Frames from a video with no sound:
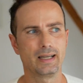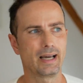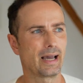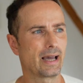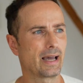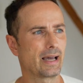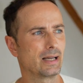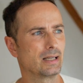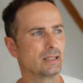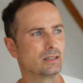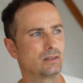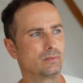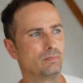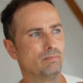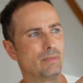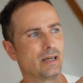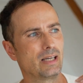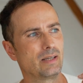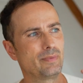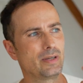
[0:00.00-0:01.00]
and
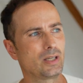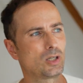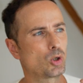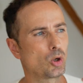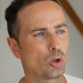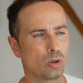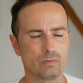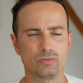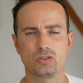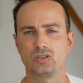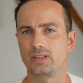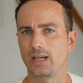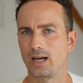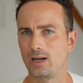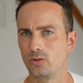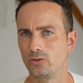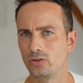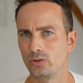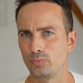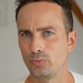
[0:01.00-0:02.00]
maybe calmed
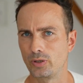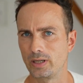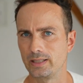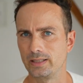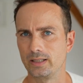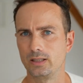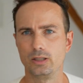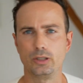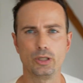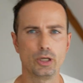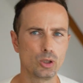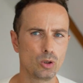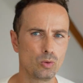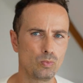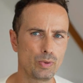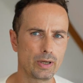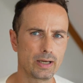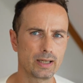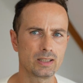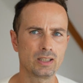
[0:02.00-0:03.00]
down the brain a little
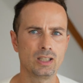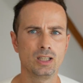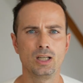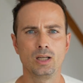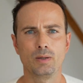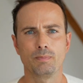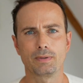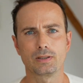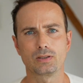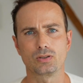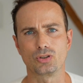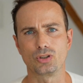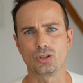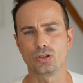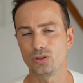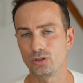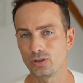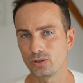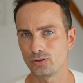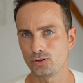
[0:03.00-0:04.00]
bit, but
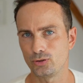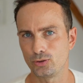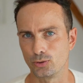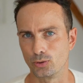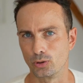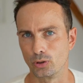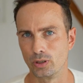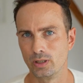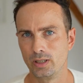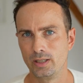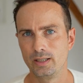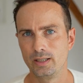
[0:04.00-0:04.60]
they're not sure.